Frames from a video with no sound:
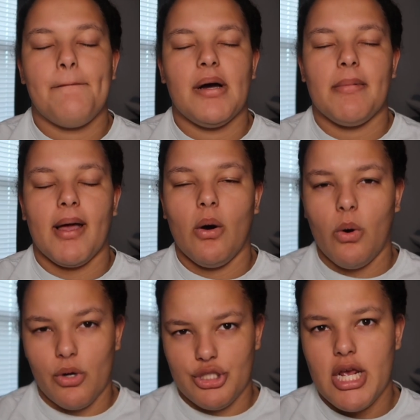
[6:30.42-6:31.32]
but my
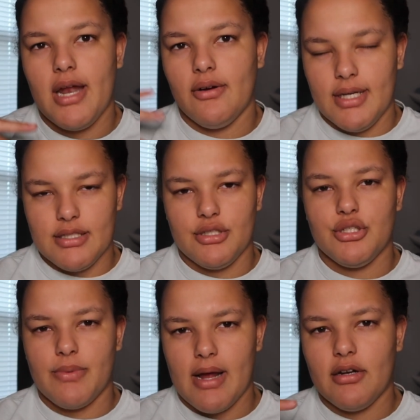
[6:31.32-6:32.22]
whole channel isn't
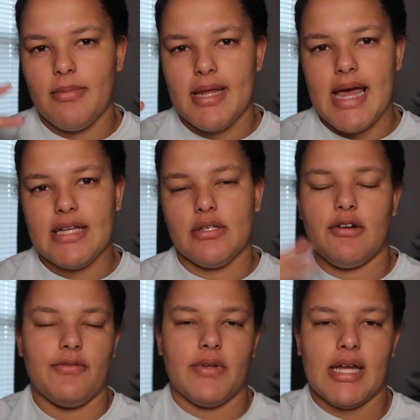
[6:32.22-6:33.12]
surrounded by that, so I
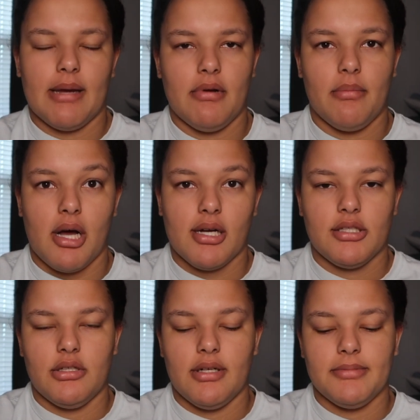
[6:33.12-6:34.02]
don't feel like I'm in a
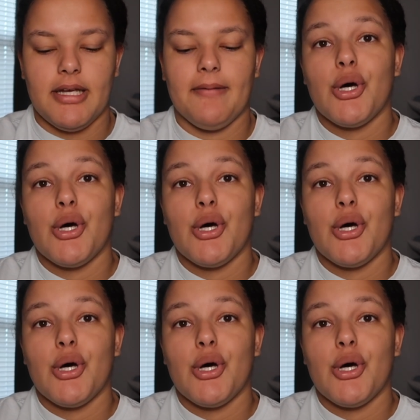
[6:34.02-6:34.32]
box, you know what I'm saying?